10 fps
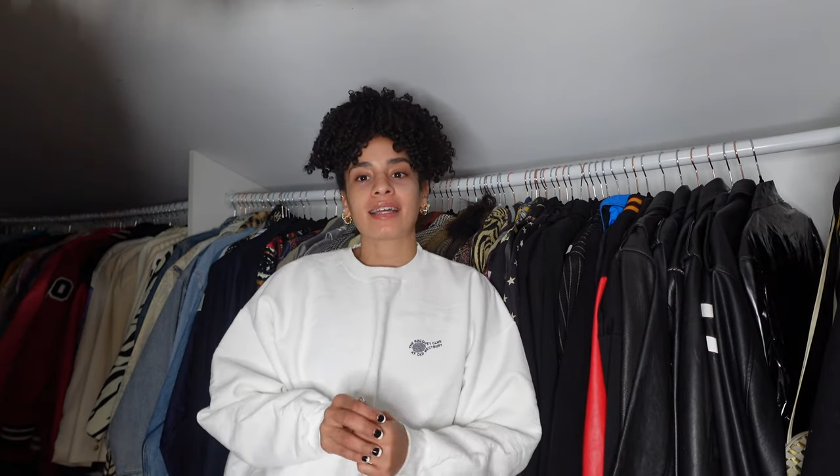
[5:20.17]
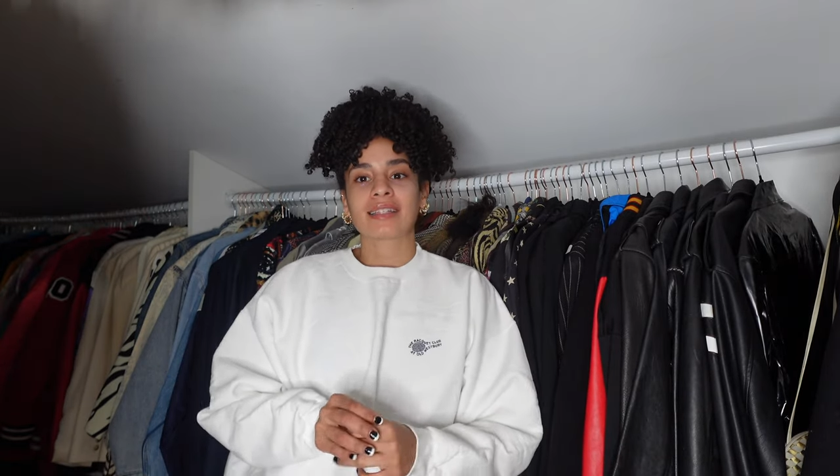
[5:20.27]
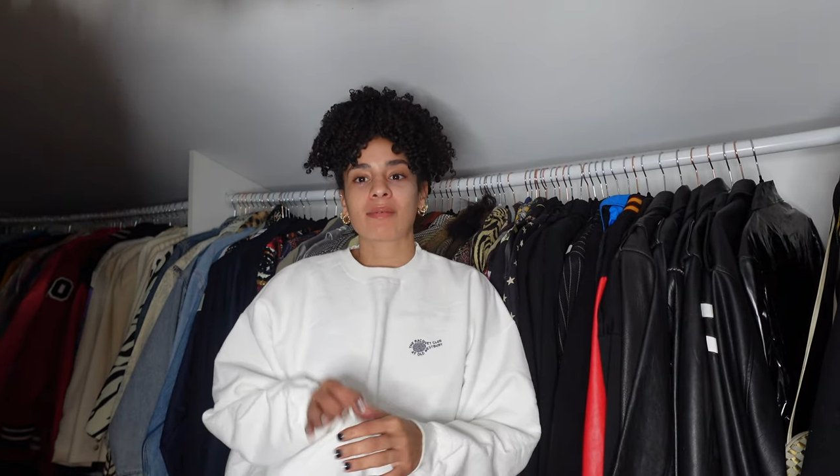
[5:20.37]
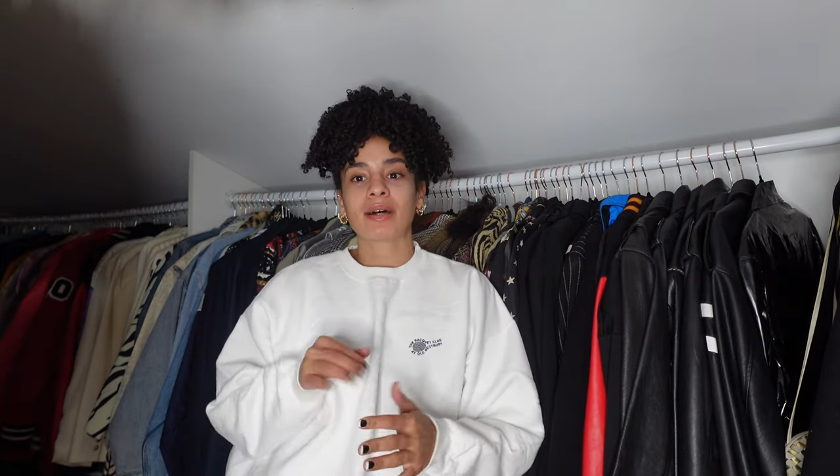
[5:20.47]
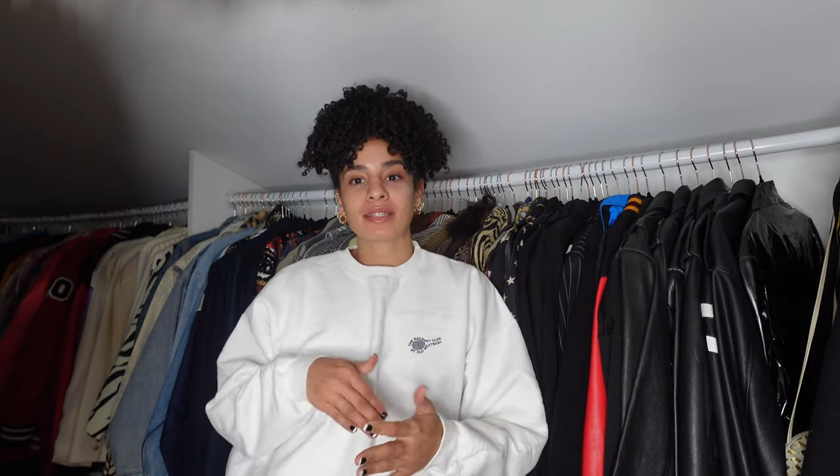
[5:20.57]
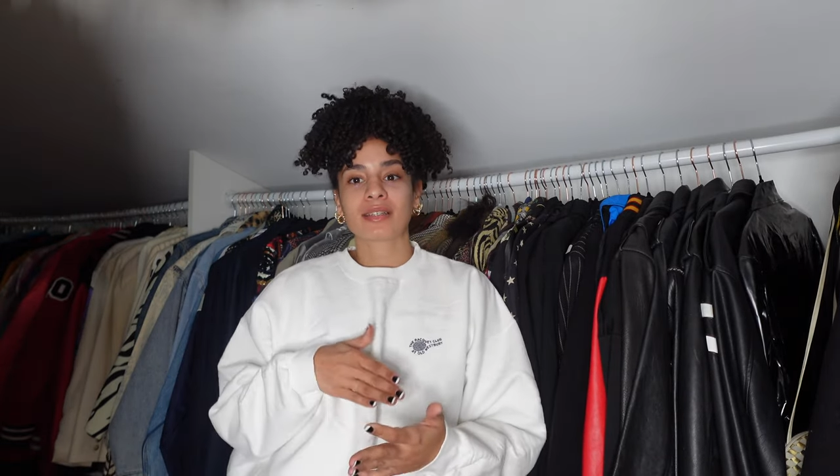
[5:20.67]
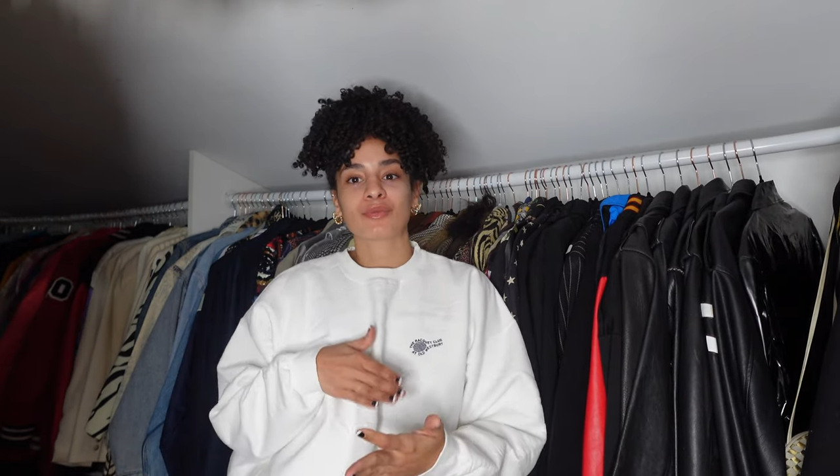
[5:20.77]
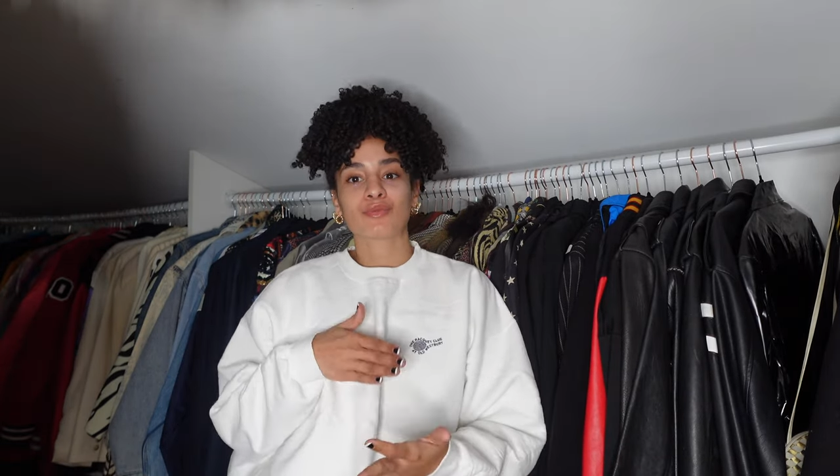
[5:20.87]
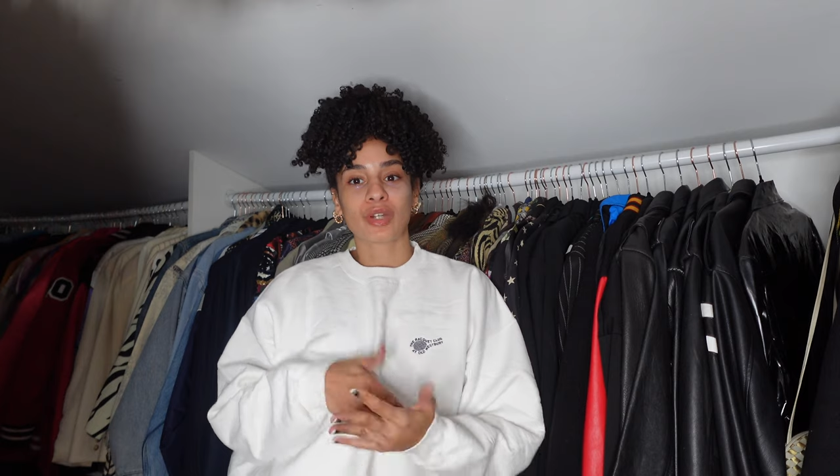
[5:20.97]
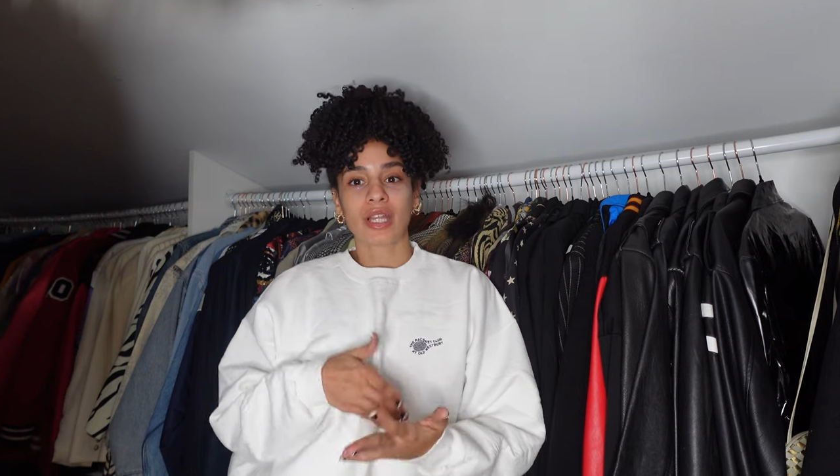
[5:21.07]
it's about to
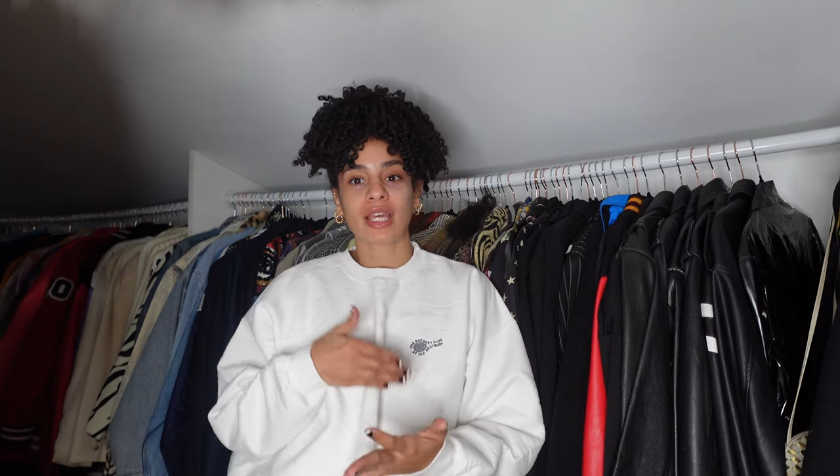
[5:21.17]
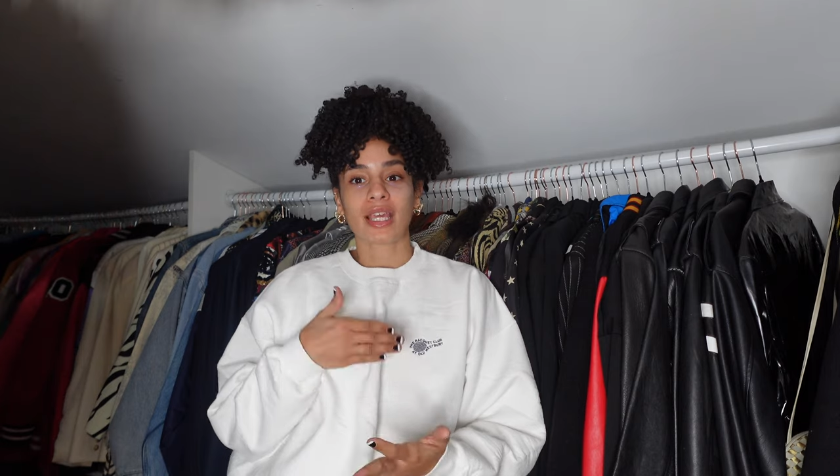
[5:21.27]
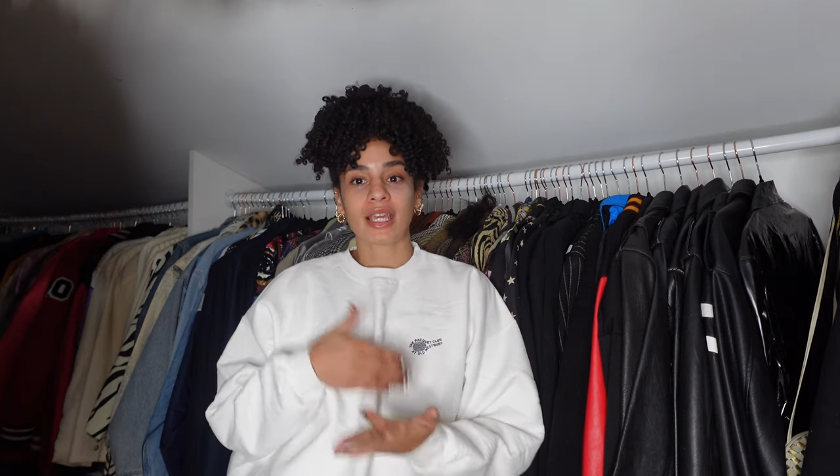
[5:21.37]
really